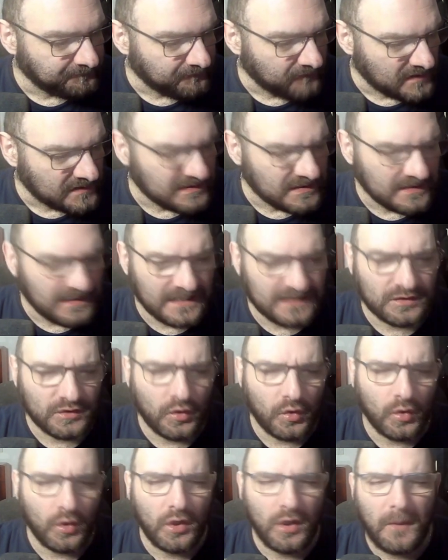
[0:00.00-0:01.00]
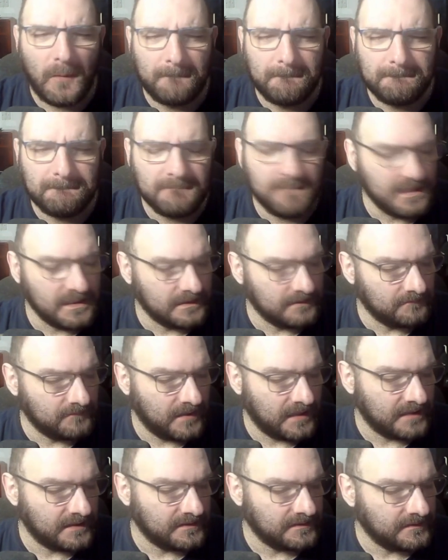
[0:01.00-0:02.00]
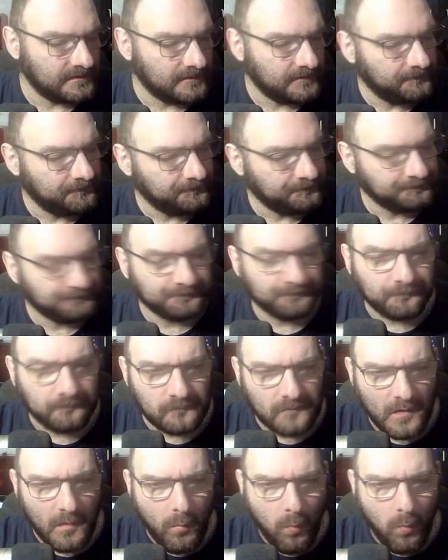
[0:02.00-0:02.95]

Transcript: It's a nice Colombian blend.